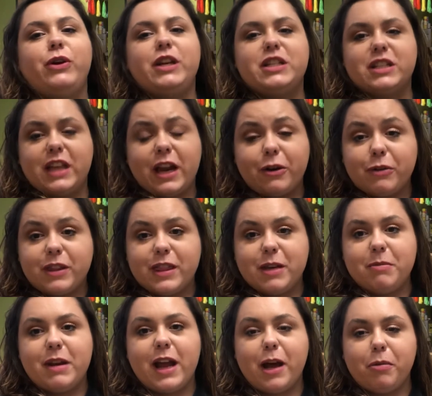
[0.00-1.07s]
each letter with
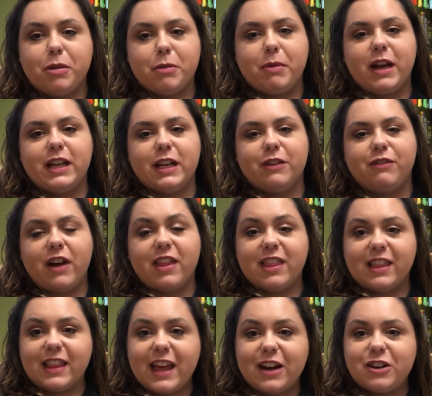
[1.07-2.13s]
them and help them identify the
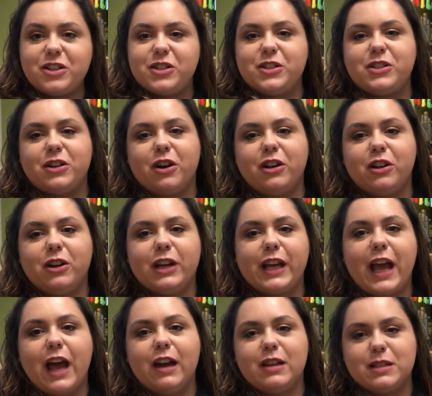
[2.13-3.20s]
letter to start learning
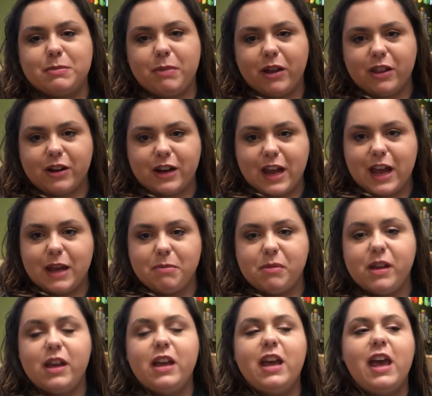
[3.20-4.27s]
how to spell their name.
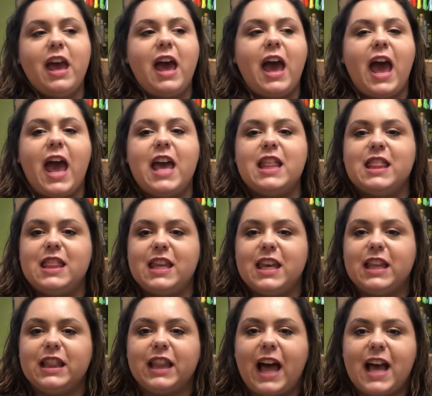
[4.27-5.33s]
And
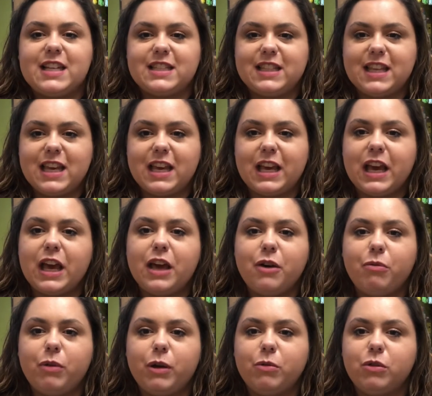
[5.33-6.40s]
then last thing
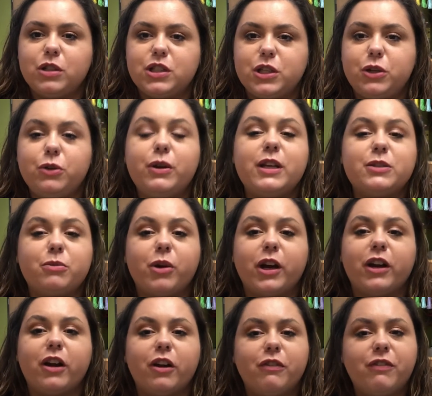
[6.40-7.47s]
we will do is
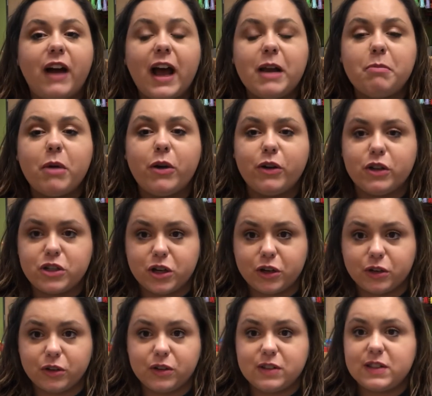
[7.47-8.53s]
work on our fine motor
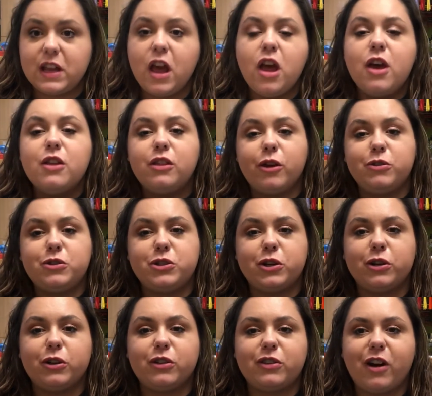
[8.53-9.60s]
journals. Those
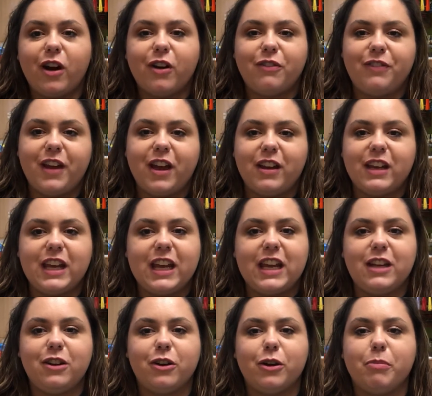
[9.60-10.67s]
journals are found
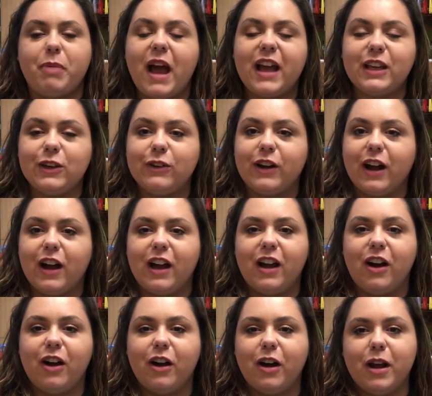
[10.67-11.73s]
in your bag you got
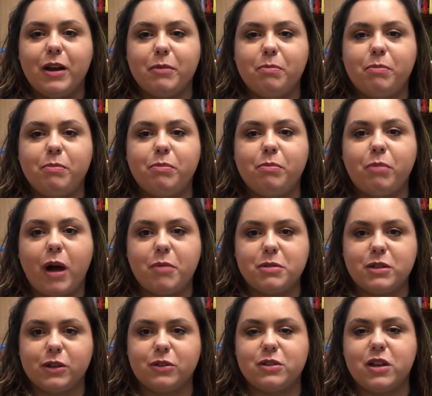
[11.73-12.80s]
on
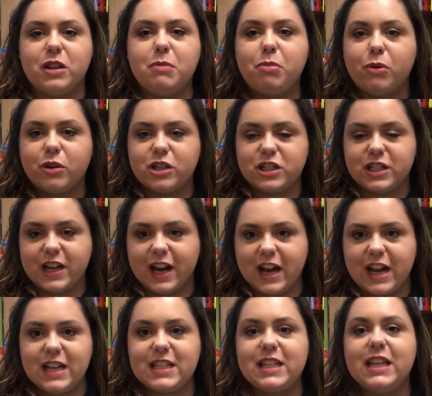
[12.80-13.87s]
Popsicles on the Porch
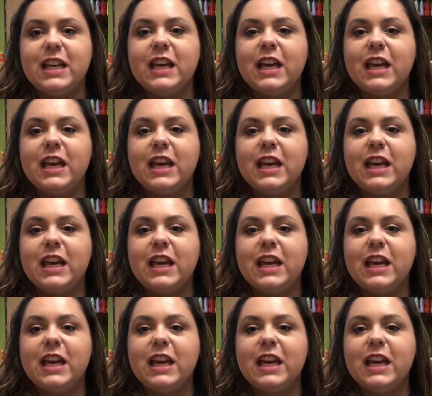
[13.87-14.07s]
night.